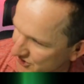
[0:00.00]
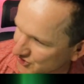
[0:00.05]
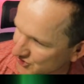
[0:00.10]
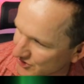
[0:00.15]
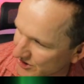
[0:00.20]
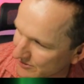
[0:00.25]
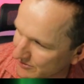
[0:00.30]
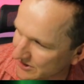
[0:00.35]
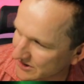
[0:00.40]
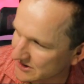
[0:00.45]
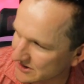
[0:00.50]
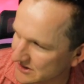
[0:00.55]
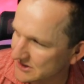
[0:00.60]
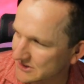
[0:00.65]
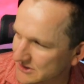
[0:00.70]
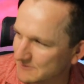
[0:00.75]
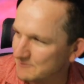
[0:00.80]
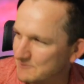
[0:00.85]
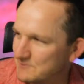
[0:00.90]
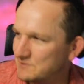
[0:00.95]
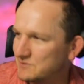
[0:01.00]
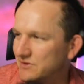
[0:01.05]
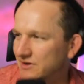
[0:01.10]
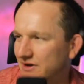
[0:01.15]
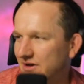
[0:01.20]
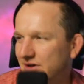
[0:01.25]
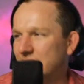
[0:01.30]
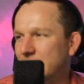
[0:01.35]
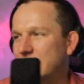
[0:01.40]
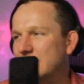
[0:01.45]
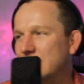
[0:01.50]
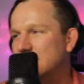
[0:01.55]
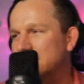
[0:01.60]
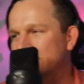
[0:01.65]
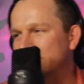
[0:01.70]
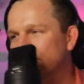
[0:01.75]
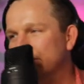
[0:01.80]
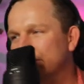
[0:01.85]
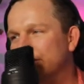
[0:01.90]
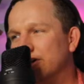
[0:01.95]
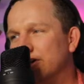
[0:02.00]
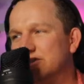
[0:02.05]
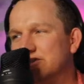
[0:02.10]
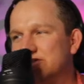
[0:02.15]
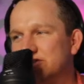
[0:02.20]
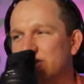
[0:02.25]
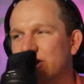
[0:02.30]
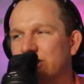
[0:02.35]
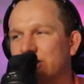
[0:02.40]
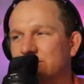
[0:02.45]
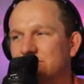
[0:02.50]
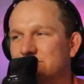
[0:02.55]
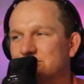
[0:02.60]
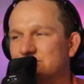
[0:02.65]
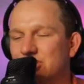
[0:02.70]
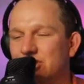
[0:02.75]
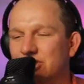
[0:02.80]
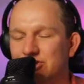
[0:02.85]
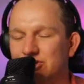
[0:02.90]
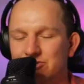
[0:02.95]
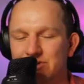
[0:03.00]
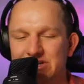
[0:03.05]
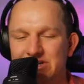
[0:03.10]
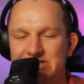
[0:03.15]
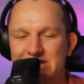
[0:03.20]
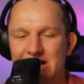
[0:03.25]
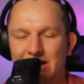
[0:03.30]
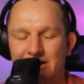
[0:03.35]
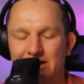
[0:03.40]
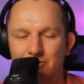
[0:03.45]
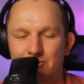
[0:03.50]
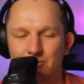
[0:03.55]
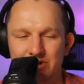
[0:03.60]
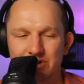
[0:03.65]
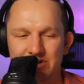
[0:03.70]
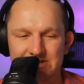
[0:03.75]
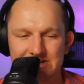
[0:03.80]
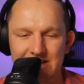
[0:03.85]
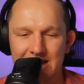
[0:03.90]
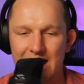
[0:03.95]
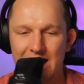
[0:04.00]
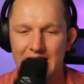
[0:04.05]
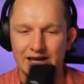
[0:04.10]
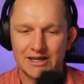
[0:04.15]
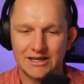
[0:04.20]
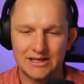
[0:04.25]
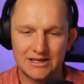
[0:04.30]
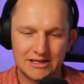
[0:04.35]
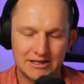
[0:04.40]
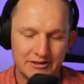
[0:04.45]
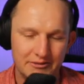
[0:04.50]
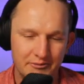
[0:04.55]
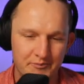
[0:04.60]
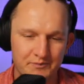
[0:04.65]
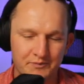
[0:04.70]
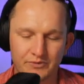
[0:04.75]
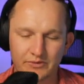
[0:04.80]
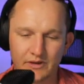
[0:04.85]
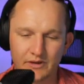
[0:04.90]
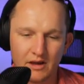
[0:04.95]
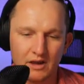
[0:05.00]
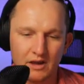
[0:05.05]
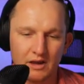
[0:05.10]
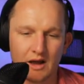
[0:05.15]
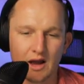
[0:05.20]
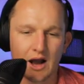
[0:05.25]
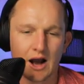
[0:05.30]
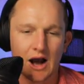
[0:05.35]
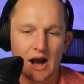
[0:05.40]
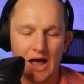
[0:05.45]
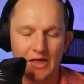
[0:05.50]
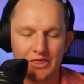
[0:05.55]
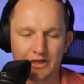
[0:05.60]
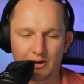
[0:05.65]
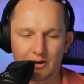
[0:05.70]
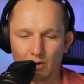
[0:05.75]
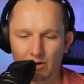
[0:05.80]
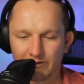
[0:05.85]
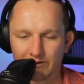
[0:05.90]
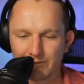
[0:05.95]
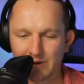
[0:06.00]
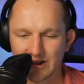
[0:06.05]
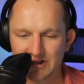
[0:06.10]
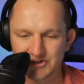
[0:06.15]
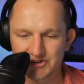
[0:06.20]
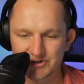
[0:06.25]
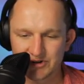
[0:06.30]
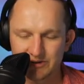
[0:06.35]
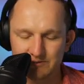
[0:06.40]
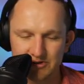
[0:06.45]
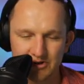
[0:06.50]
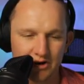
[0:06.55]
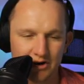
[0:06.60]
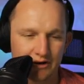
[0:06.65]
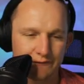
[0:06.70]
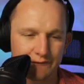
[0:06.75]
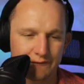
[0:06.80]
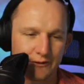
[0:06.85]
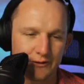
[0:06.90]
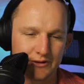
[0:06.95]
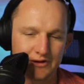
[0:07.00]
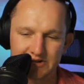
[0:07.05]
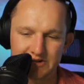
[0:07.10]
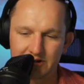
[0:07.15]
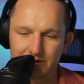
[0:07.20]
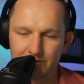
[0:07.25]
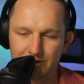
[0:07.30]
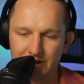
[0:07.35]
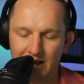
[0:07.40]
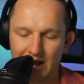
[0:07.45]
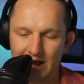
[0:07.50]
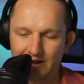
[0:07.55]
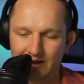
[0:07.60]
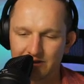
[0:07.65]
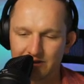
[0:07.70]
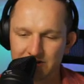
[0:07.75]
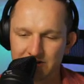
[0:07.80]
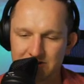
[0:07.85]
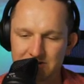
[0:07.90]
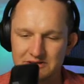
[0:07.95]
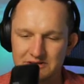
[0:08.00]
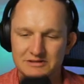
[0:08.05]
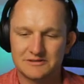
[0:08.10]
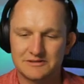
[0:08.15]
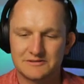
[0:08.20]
dreamers. Starting to show you exactly what it's like. I think all of my streams going forward is going to be like this.